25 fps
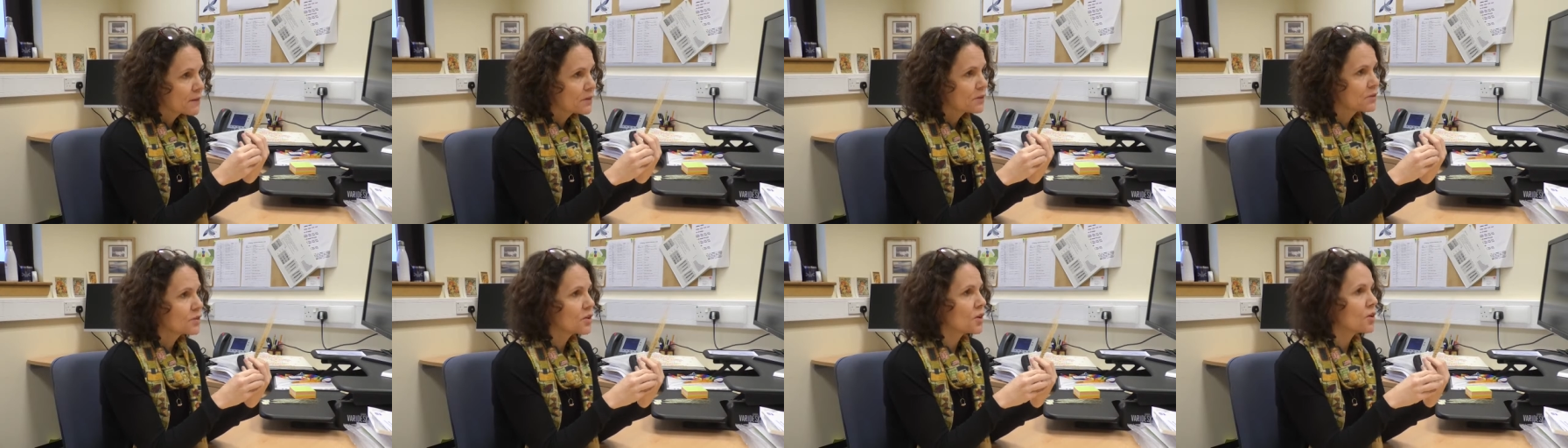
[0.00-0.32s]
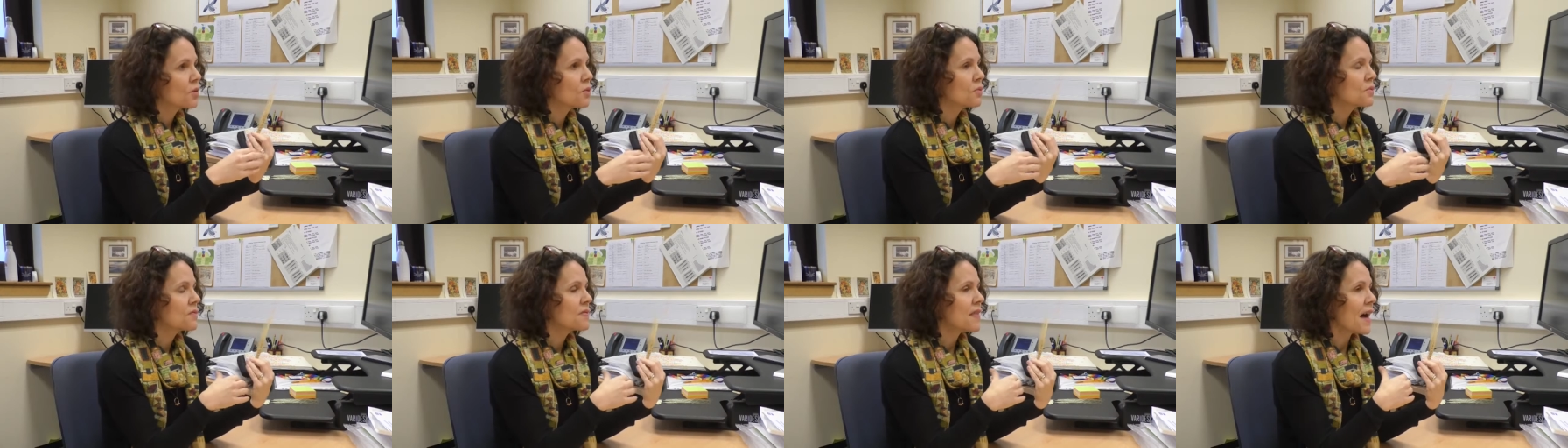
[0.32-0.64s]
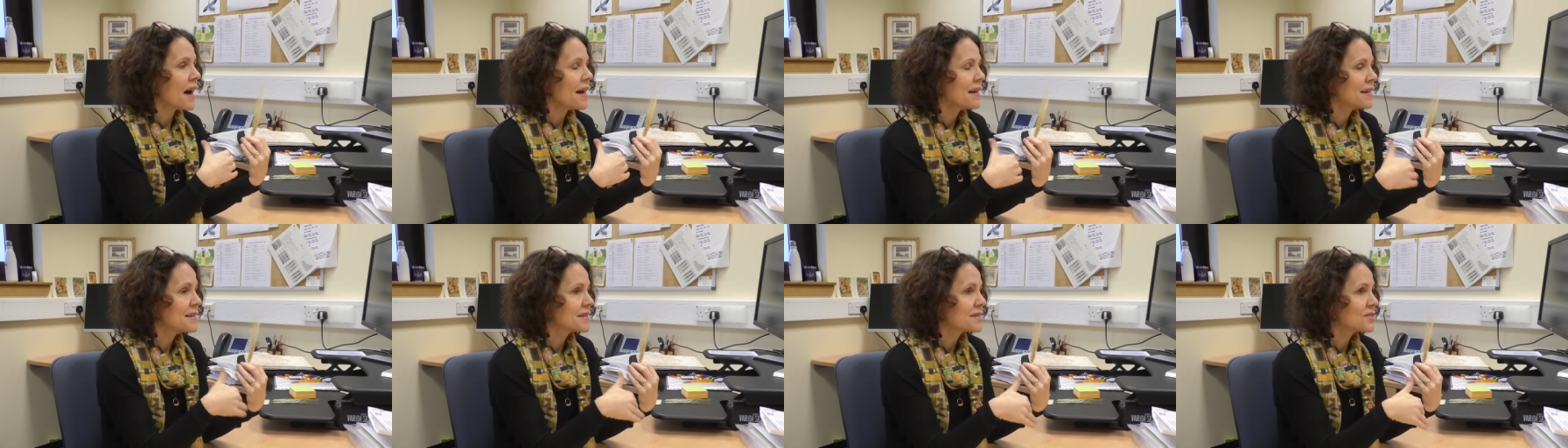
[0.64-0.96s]
So
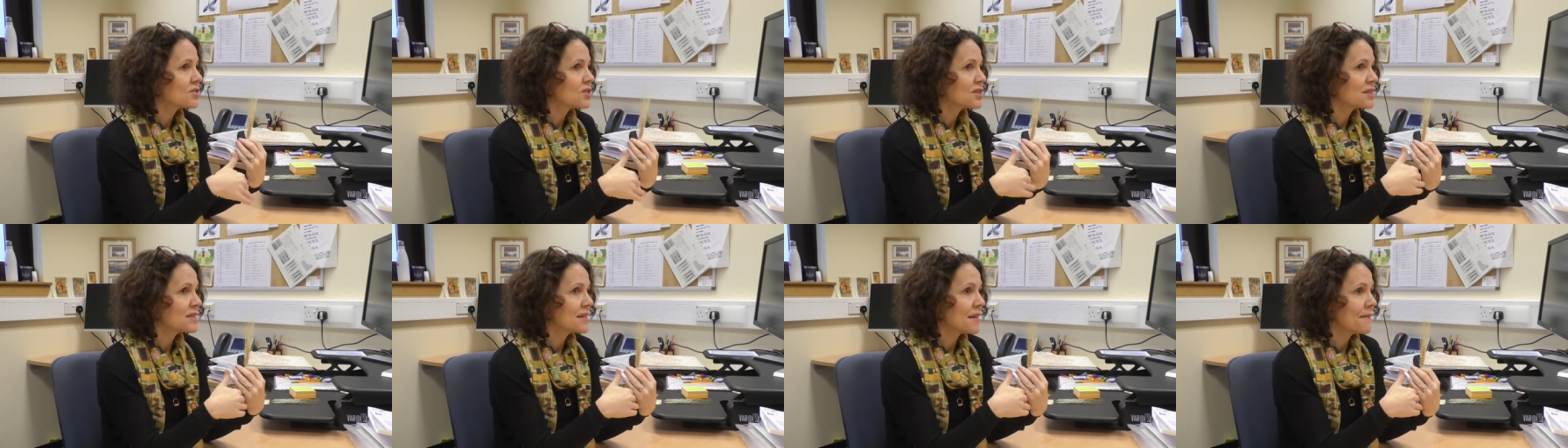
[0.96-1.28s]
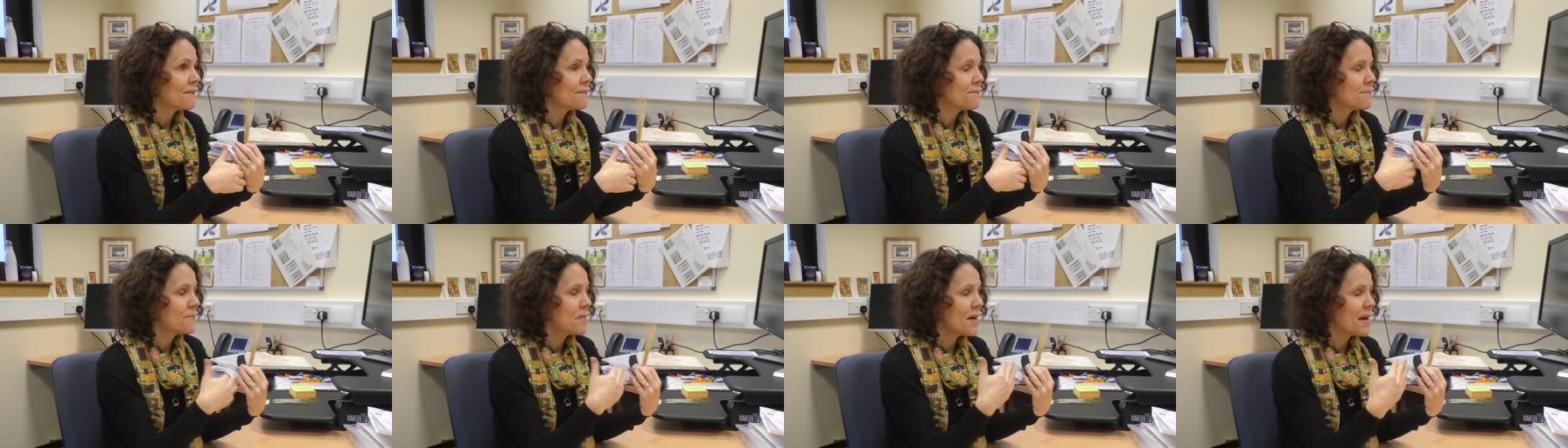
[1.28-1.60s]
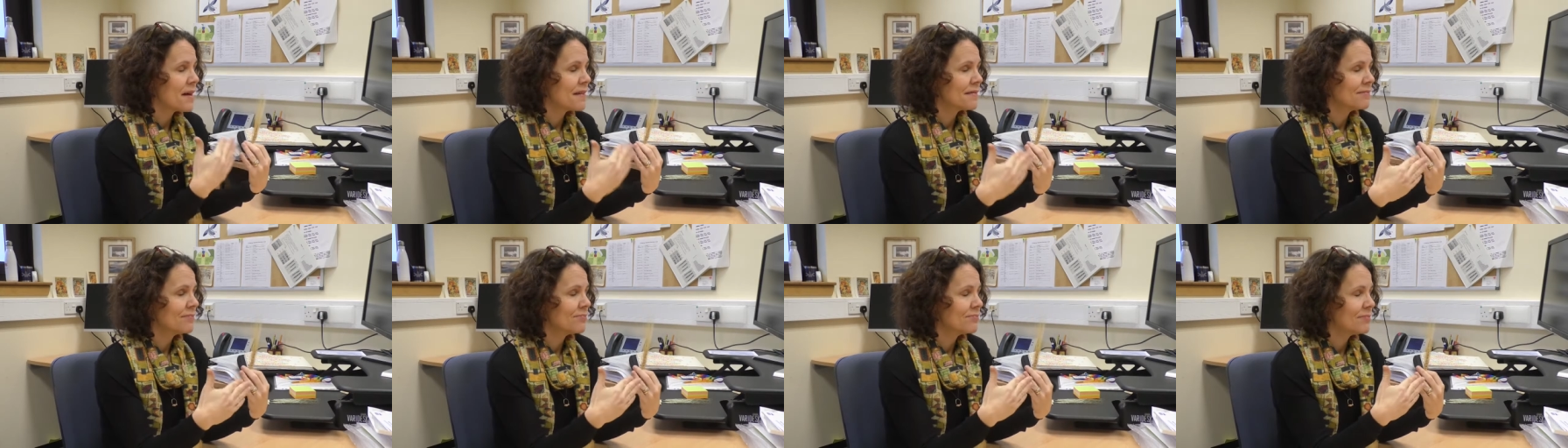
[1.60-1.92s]
that is just
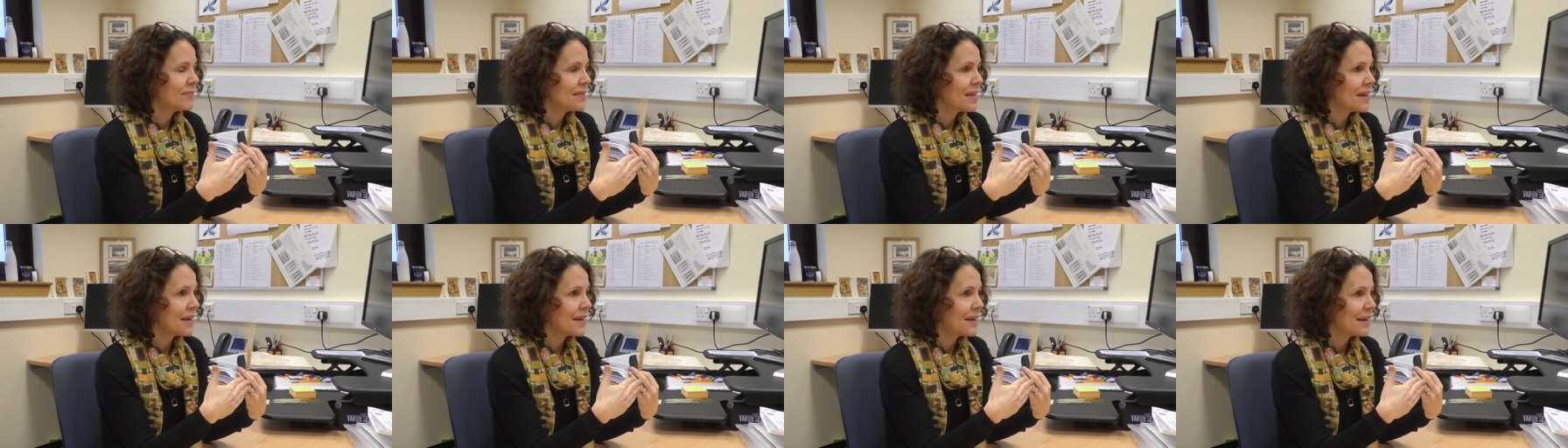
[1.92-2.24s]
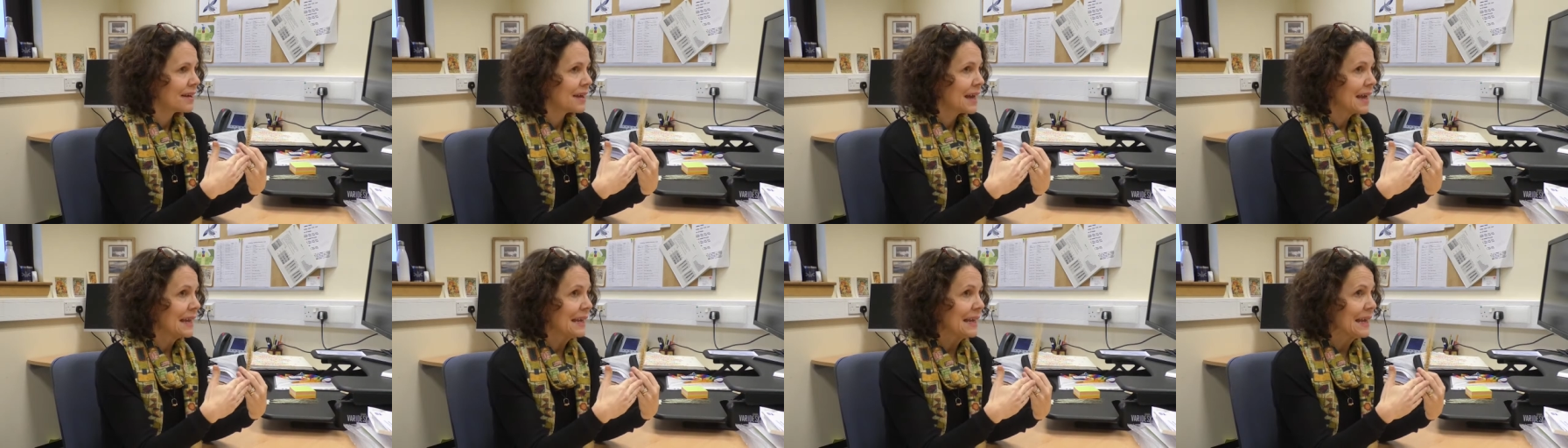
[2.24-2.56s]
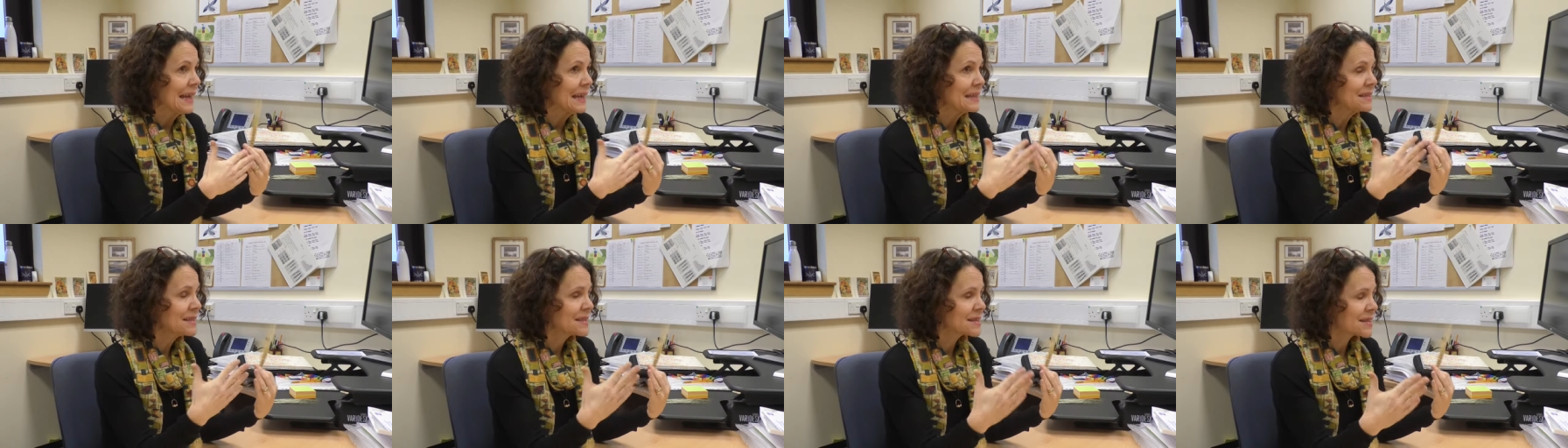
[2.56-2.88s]
an
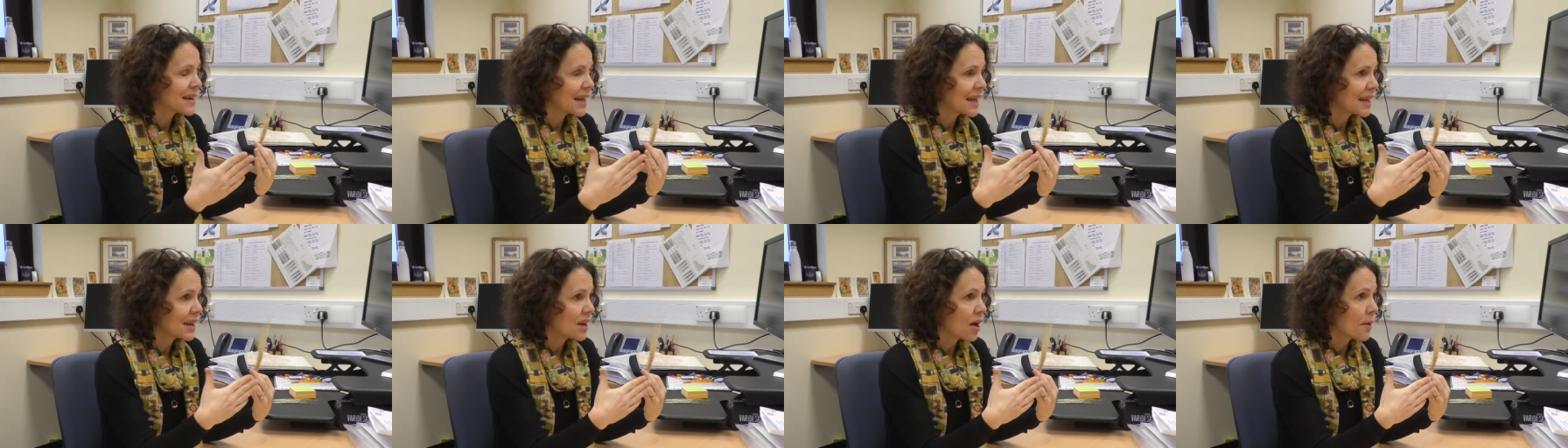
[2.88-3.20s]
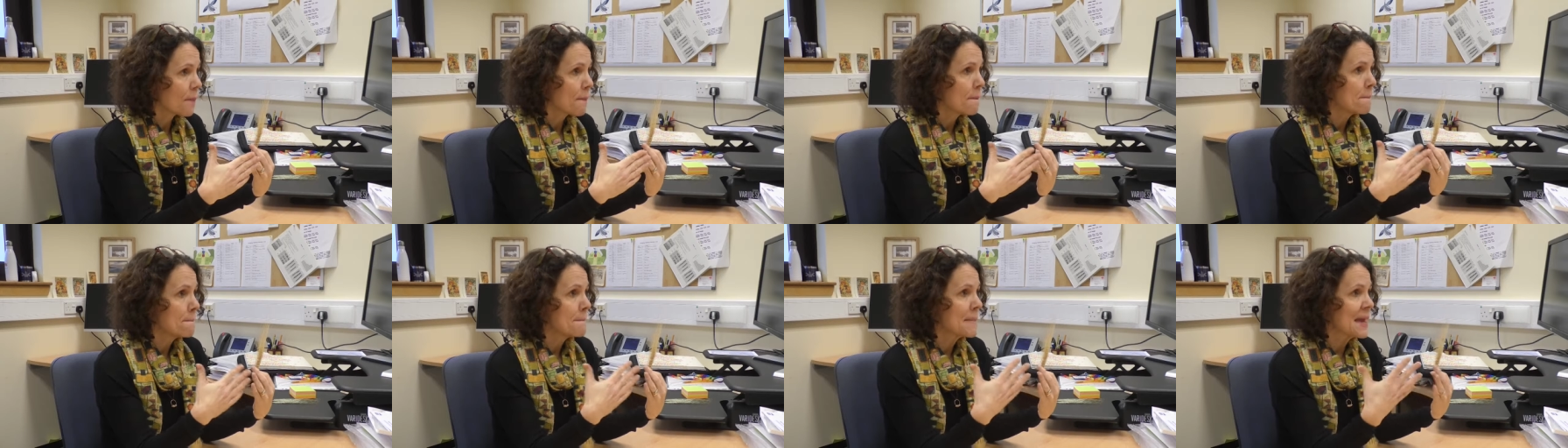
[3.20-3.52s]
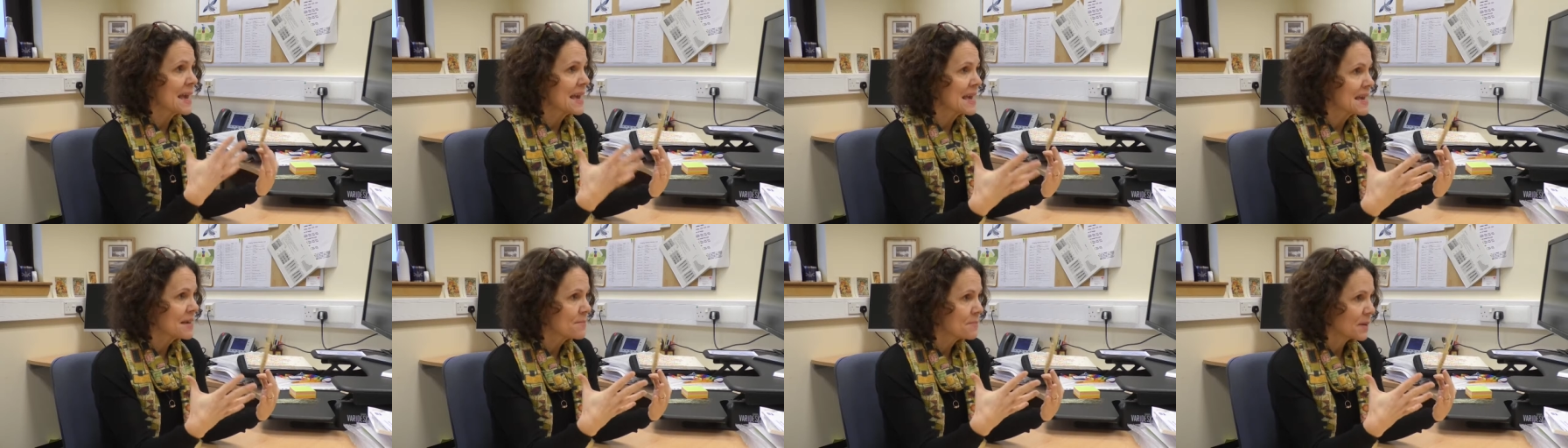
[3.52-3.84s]
insight on
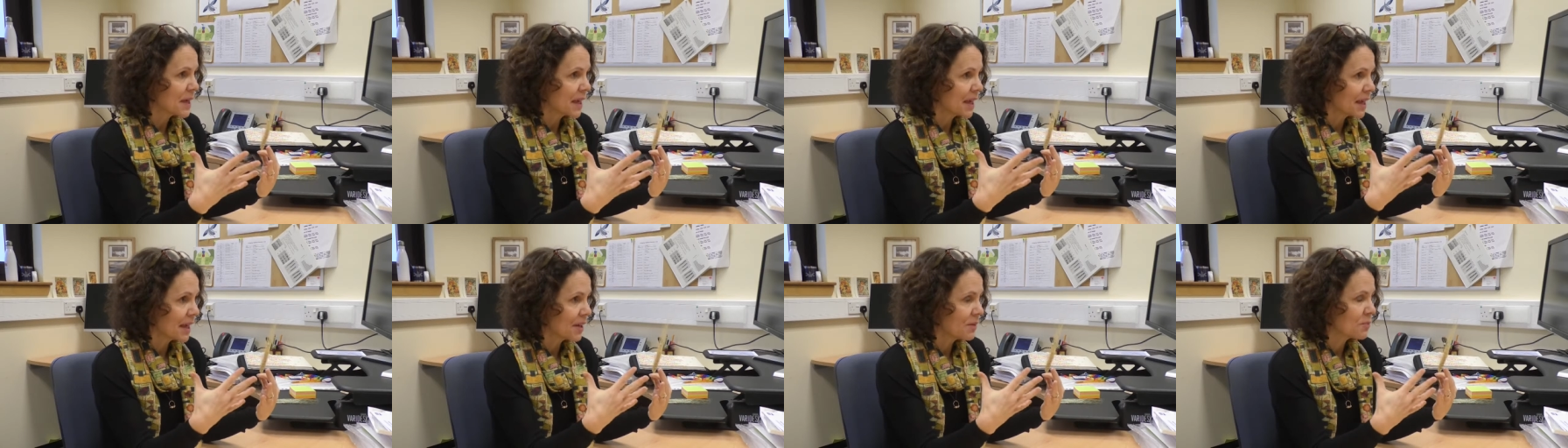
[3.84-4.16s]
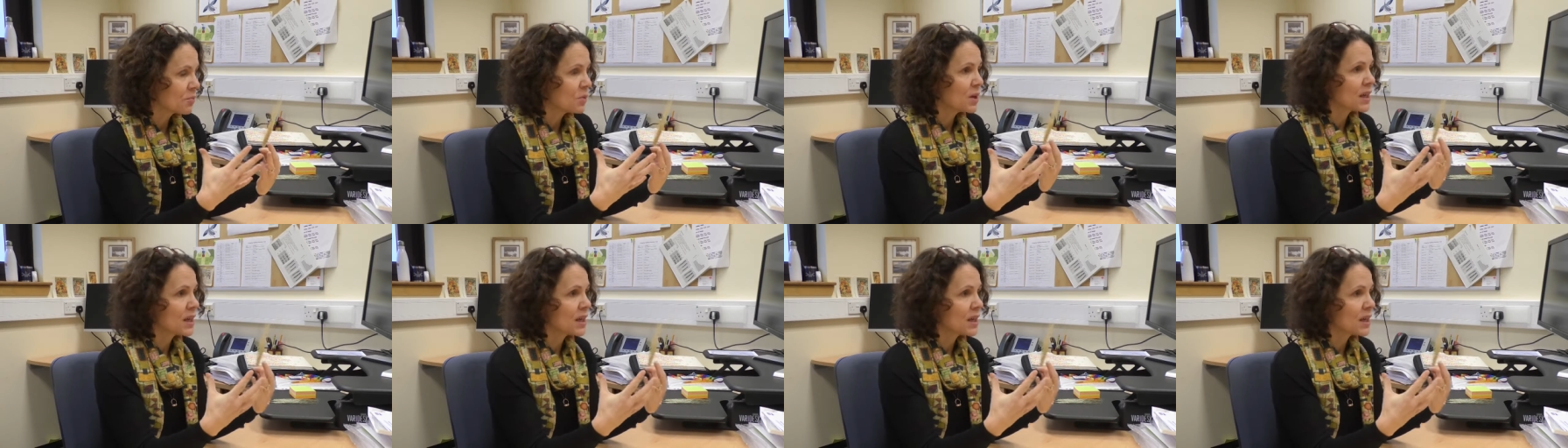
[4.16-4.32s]
maybe